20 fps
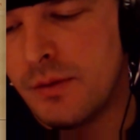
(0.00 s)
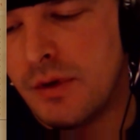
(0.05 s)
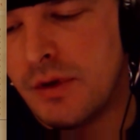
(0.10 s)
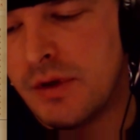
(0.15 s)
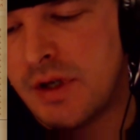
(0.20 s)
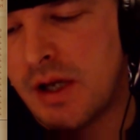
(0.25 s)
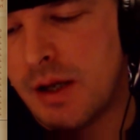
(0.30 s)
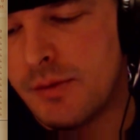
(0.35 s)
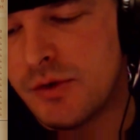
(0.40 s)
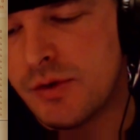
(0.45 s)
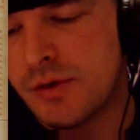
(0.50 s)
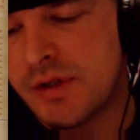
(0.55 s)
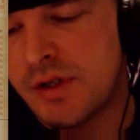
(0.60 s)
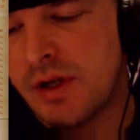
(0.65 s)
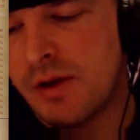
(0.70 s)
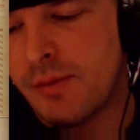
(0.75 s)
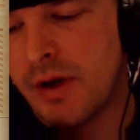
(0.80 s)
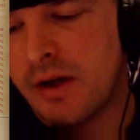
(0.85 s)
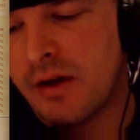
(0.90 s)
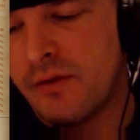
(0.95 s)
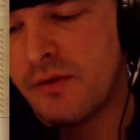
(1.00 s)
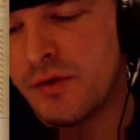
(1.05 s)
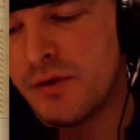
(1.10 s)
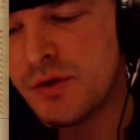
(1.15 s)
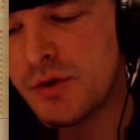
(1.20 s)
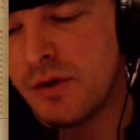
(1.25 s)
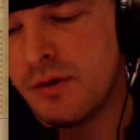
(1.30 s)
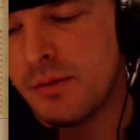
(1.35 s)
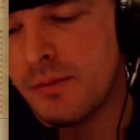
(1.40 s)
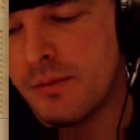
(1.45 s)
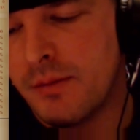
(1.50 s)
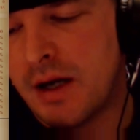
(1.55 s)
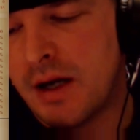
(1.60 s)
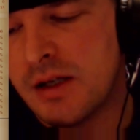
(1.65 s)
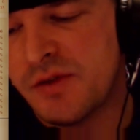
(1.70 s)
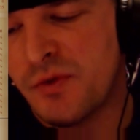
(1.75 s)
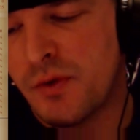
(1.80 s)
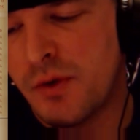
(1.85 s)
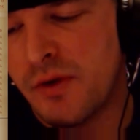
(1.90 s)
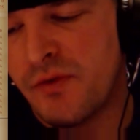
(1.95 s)
damage received by infantry,
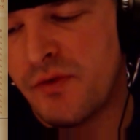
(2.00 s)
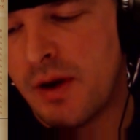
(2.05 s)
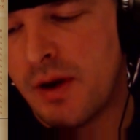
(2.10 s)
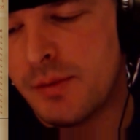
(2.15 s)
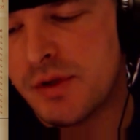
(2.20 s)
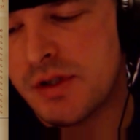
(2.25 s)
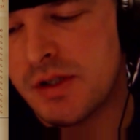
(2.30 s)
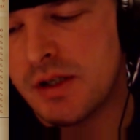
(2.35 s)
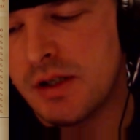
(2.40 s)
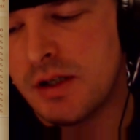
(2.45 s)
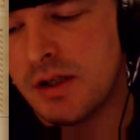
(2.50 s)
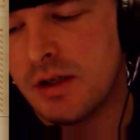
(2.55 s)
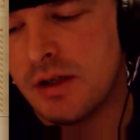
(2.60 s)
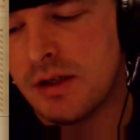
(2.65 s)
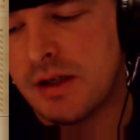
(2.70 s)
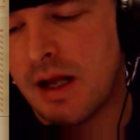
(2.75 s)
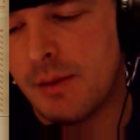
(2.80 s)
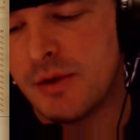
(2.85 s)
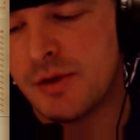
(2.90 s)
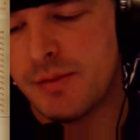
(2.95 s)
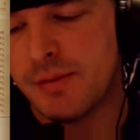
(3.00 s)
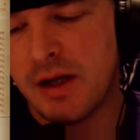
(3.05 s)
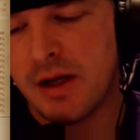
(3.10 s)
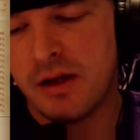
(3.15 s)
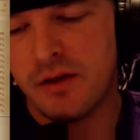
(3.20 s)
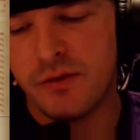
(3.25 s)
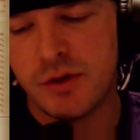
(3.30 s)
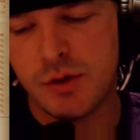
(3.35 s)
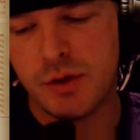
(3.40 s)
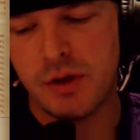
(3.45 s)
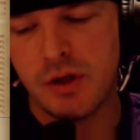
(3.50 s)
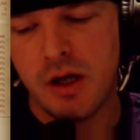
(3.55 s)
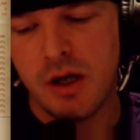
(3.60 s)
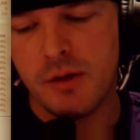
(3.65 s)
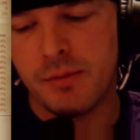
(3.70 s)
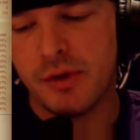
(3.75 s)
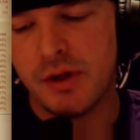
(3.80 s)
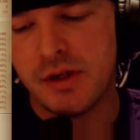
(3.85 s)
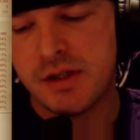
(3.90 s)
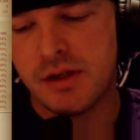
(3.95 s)
minus 45%, damage by infantry,
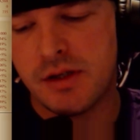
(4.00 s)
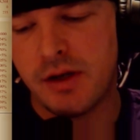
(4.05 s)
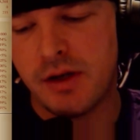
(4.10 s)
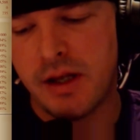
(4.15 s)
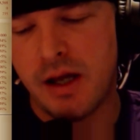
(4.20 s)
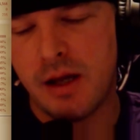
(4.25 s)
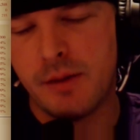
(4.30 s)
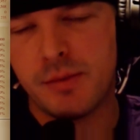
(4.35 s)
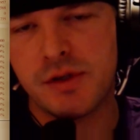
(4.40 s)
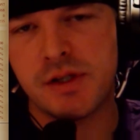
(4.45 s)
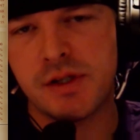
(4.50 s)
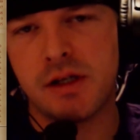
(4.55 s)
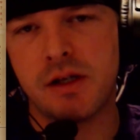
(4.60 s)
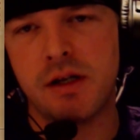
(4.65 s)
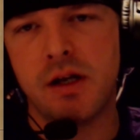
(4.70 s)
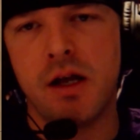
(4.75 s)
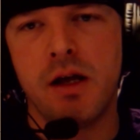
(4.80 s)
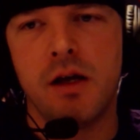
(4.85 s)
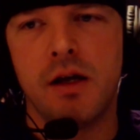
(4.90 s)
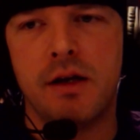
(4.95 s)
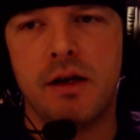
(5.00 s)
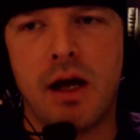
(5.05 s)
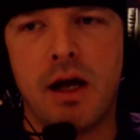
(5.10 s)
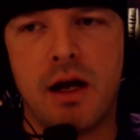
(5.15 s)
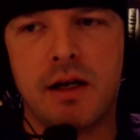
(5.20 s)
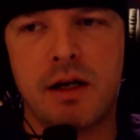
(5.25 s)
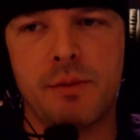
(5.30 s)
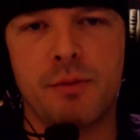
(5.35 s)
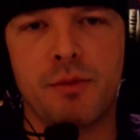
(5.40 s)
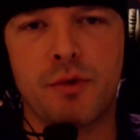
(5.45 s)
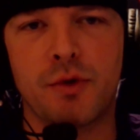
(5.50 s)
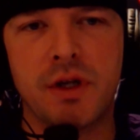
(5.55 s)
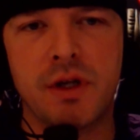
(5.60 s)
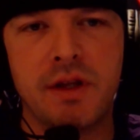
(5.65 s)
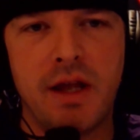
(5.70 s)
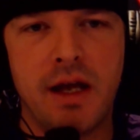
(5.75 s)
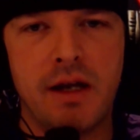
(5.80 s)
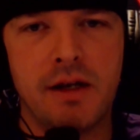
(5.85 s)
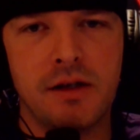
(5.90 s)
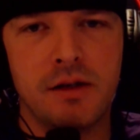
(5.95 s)
plus 38%. Now I can bring
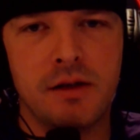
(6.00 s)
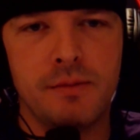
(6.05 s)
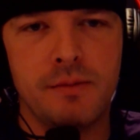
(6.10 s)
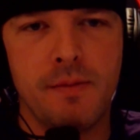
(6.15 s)
that up